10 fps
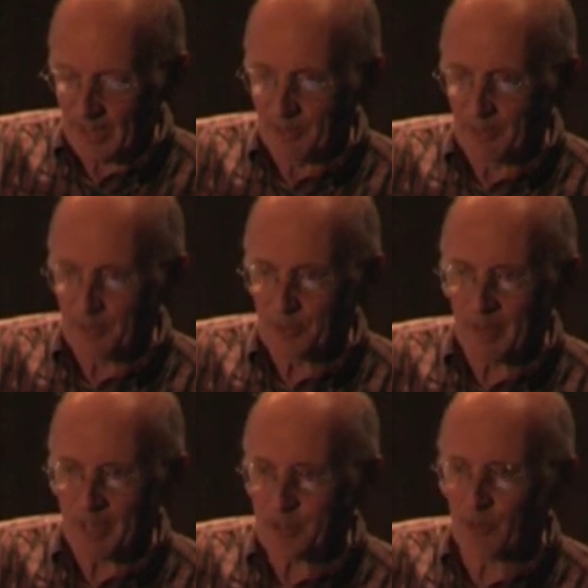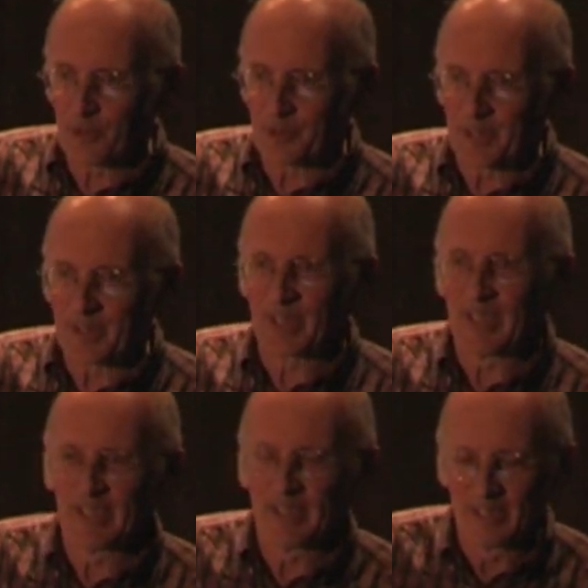we were talking about soldering
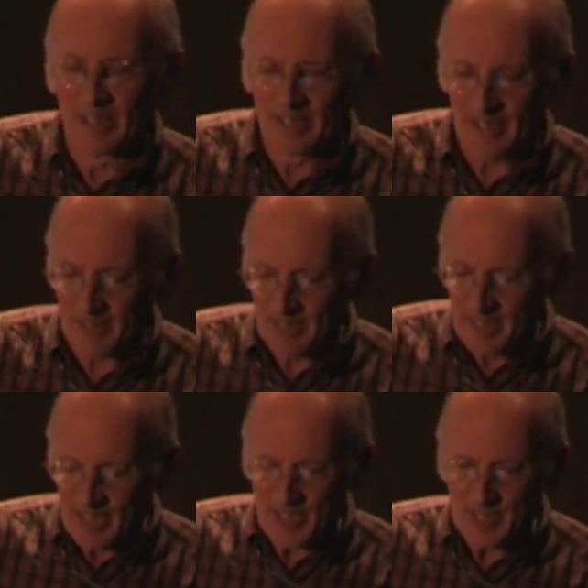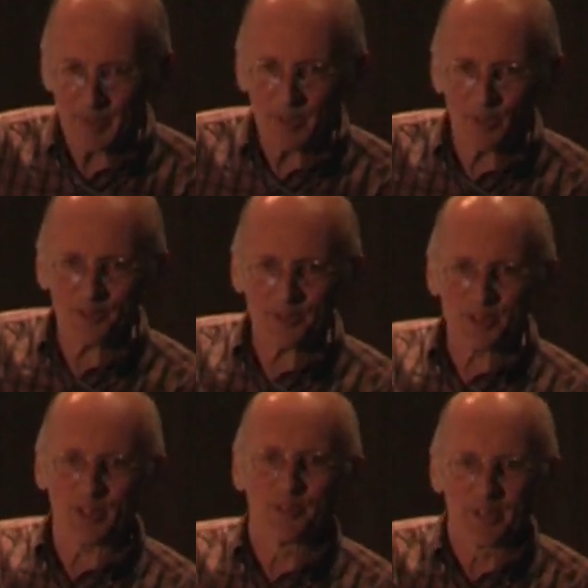earlier, it's because
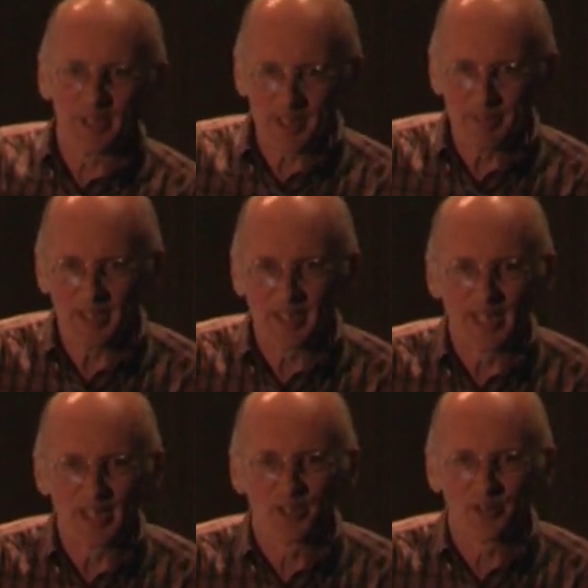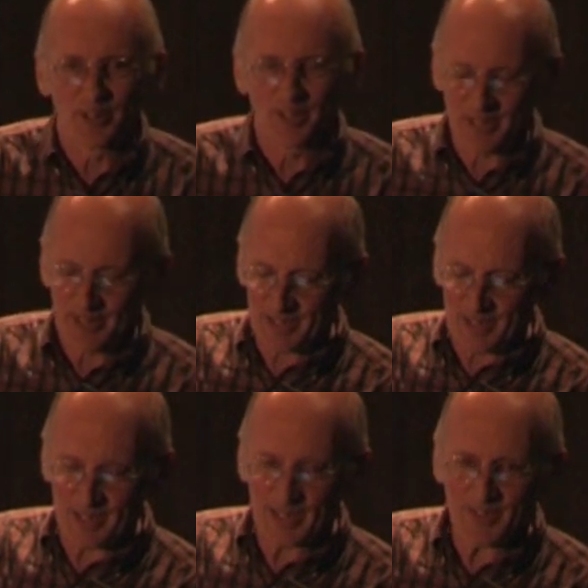soldering is a bit dangerous, is
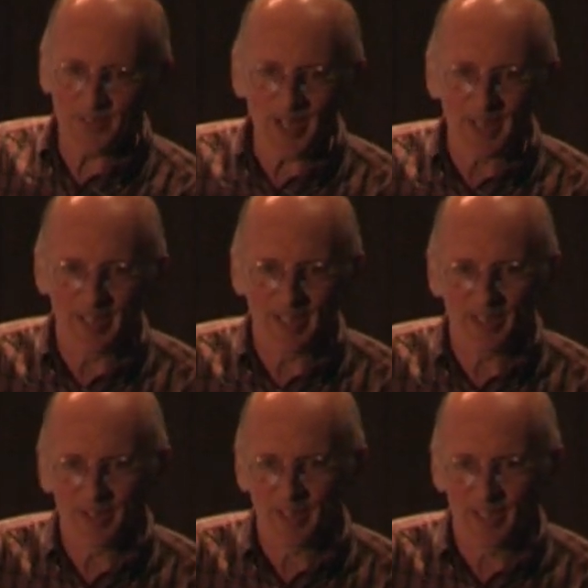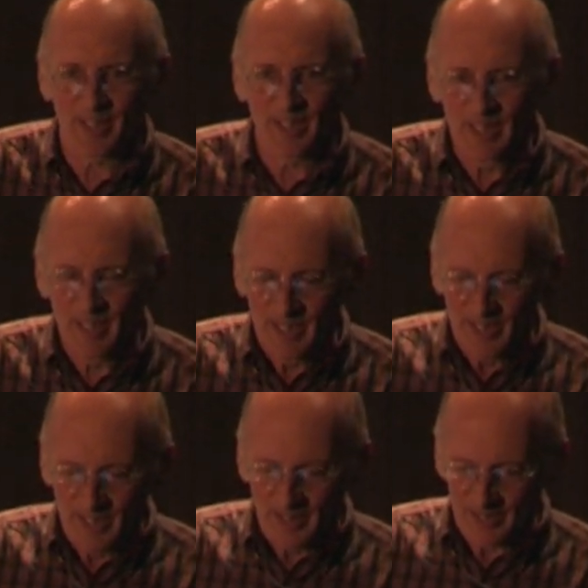that it's fun. It's,
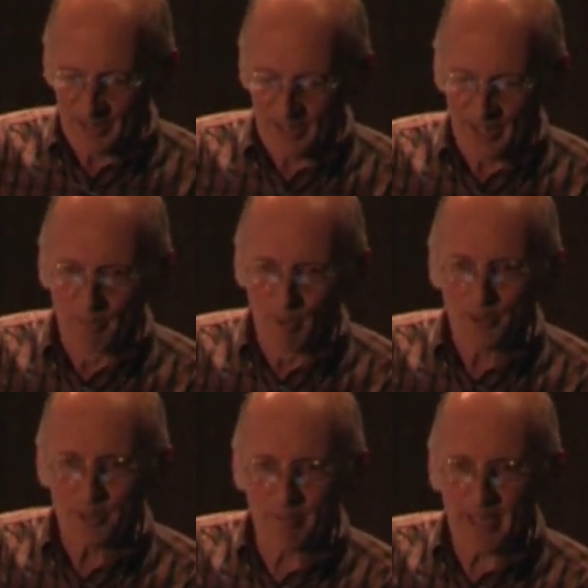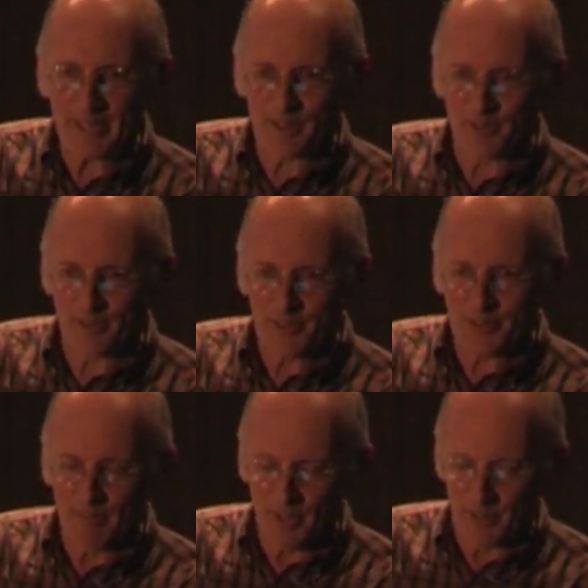you know, molten metal, the
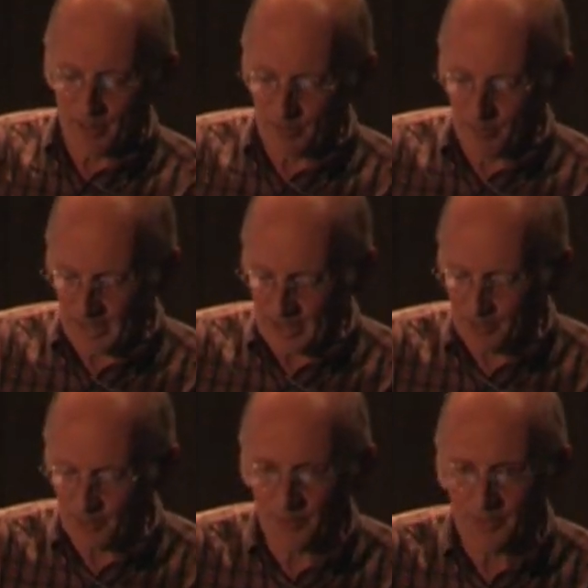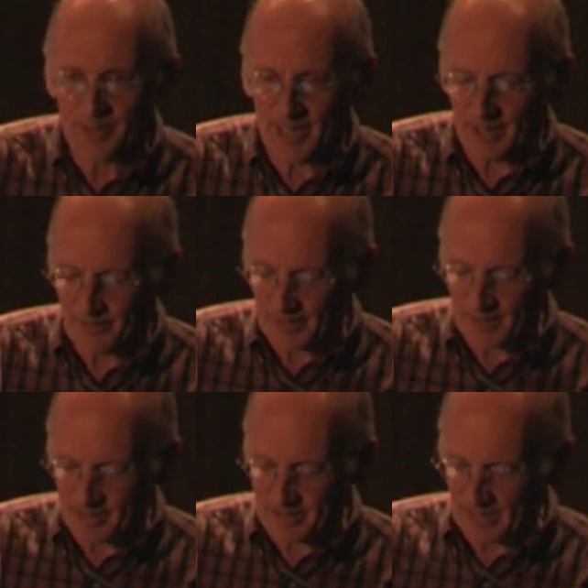smoke and all that sort of stuff.
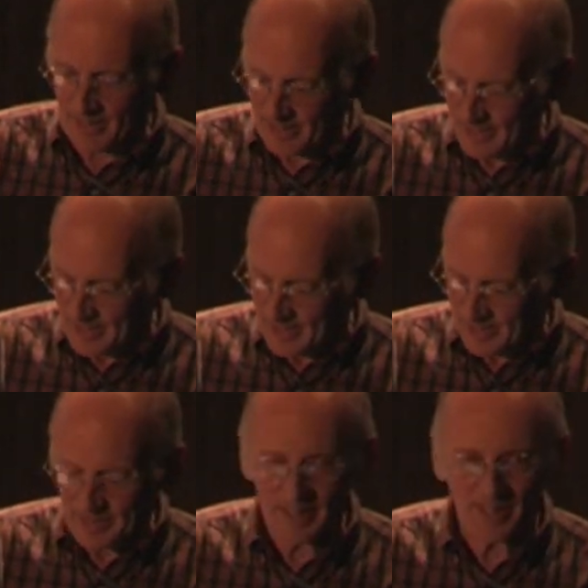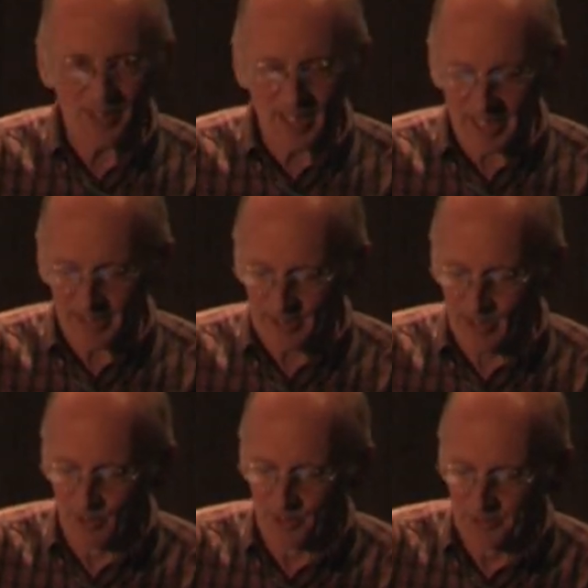It's, kids like
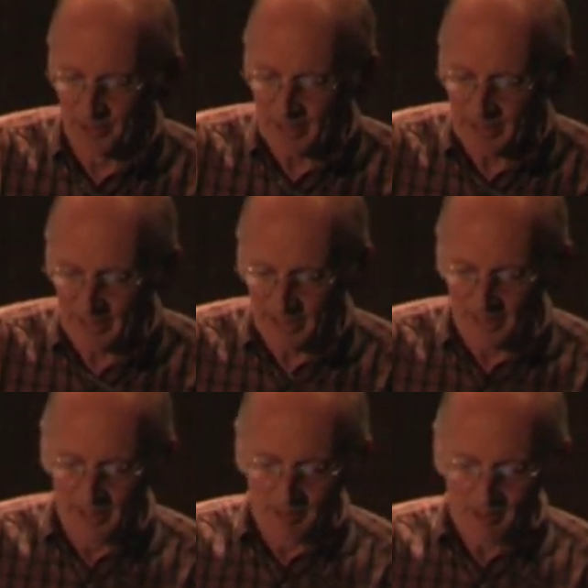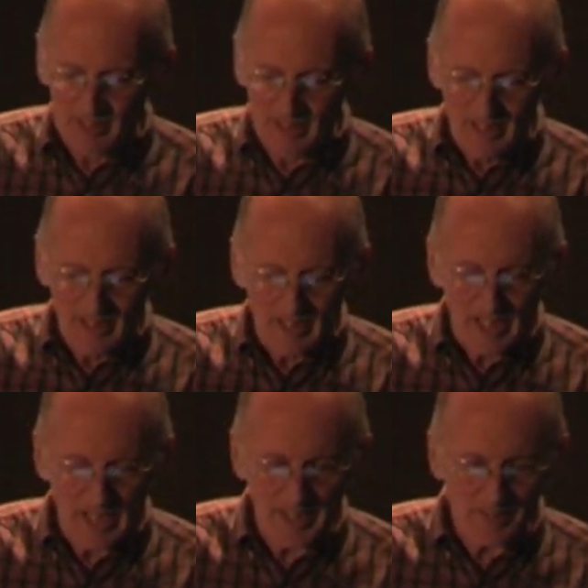soldering. And
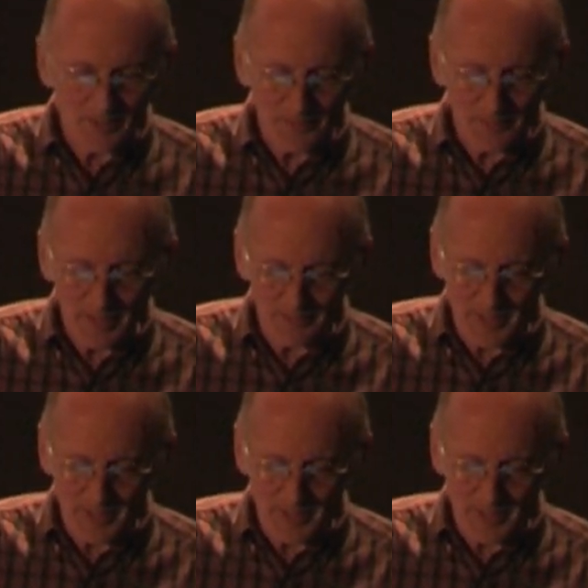if they've